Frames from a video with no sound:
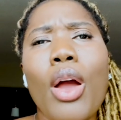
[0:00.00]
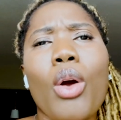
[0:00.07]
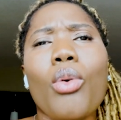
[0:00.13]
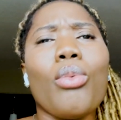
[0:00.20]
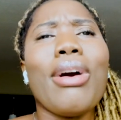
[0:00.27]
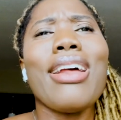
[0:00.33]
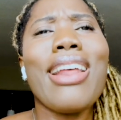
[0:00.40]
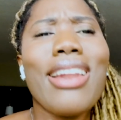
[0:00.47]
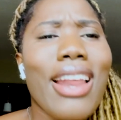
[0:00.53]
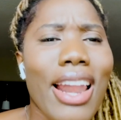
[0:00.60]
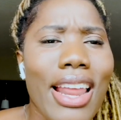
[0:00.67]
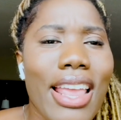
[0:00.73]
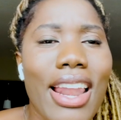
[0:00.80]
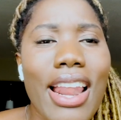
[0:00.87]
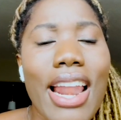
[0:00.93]

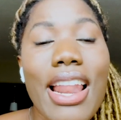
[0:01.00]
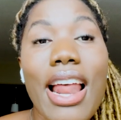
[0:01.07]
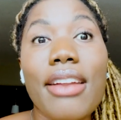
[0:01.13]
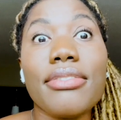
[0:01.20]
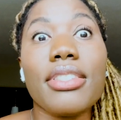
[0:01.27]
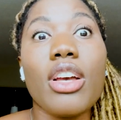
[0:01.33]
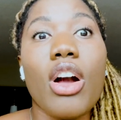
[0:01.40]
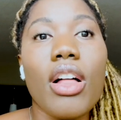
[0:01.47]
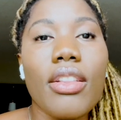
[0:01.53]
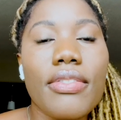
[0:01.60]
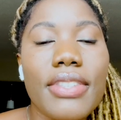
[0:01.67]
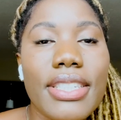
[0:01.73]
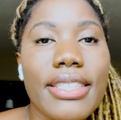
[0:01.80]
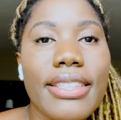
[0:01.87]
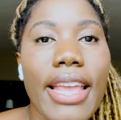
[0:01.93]
I've said all of
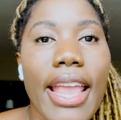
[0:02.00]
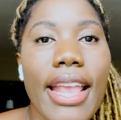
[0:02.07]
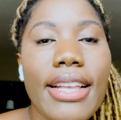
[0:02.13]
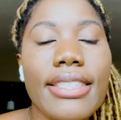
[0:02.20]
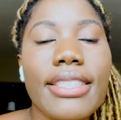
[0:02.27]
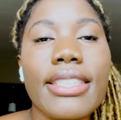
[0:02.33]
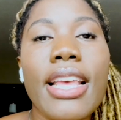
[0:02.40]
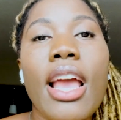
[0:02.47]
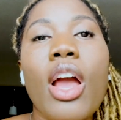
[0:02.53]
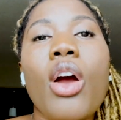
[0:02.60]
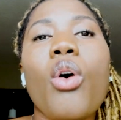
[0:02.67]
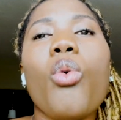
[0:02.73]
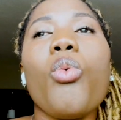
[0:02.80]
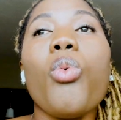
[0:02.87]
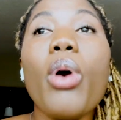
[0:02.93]
these things,
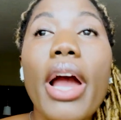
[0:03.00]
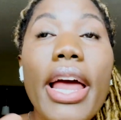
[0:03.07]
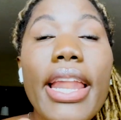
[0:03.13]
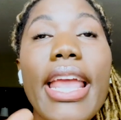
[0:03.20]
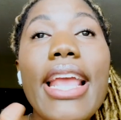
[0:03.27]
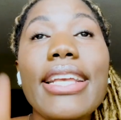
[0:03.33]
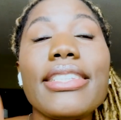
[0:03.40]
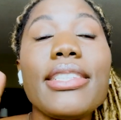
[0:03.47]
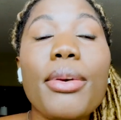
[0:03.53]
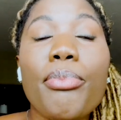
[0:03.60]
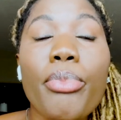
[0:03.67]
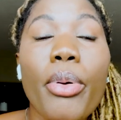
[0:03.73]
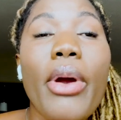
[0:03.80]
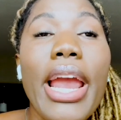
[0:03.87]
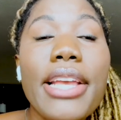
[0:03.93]
what is the
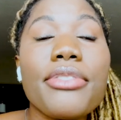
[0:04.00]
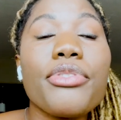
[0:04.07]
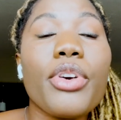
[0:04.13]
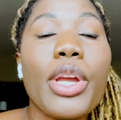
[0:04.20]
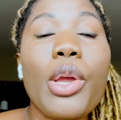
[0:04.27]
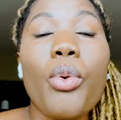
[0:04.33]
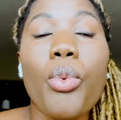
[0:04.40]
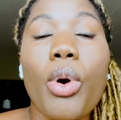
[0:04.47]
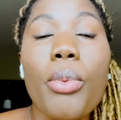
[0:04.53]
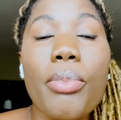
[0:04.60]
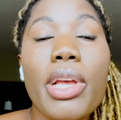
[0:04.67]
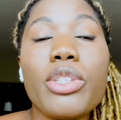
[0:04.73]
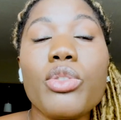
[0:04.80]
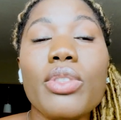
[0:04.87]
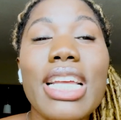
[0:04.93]
price for a one
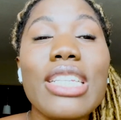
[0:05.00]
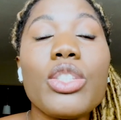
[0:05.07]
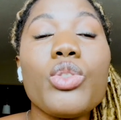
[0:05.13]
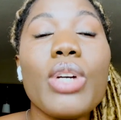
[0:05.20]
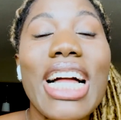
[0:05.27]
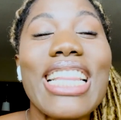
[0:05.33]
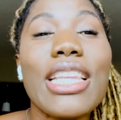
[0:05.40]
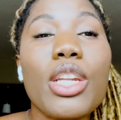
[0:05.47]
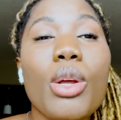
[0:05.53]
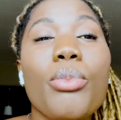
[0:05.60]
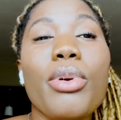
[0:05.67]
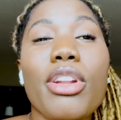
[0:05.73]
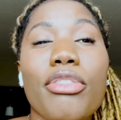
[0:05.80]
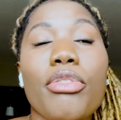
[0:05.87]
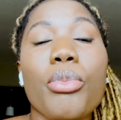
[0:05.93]
bedroom? Let's do a little
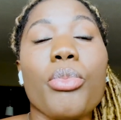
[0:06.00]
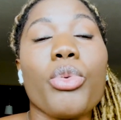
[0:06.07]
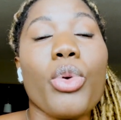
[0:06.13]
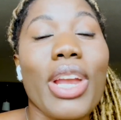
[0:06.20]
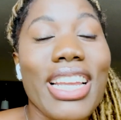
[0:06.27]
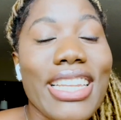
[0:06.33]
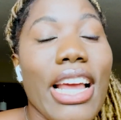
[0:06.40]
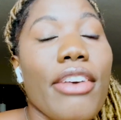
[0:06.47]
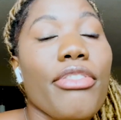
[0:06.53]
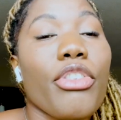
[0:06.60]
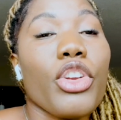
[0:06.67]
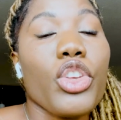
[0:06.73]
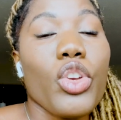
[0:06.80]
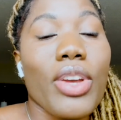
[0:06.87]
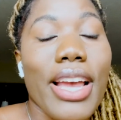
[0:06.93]
bit of a breakdown for
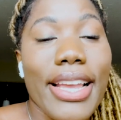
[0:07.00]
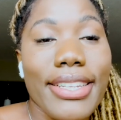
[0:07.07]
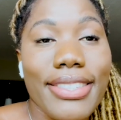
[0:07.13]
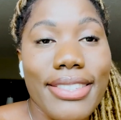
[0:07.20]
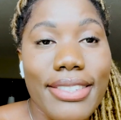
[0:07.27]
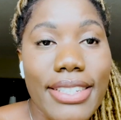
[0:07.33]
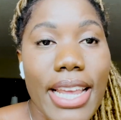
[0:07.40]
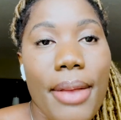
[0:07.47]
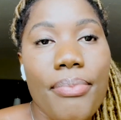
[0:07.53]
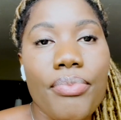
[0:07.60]
you guys today.